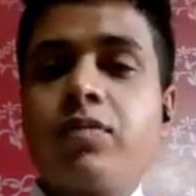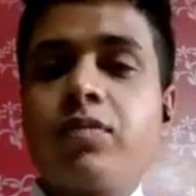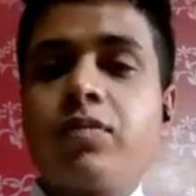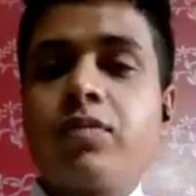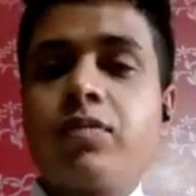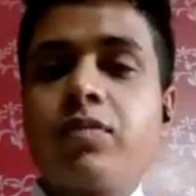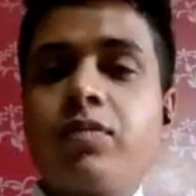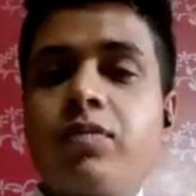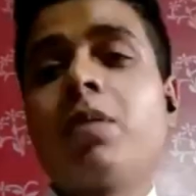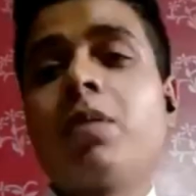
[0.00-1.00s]
more
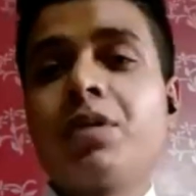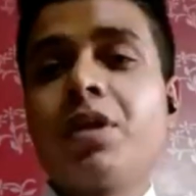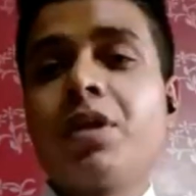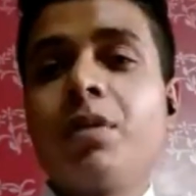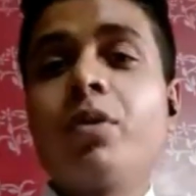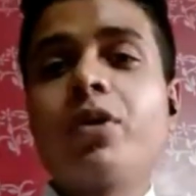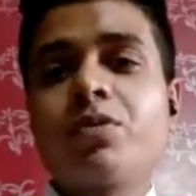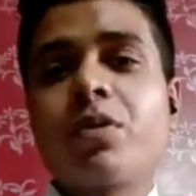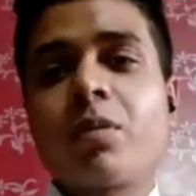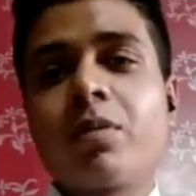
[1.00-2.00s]
about the employees'
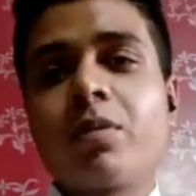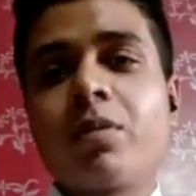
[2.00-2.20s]
problems.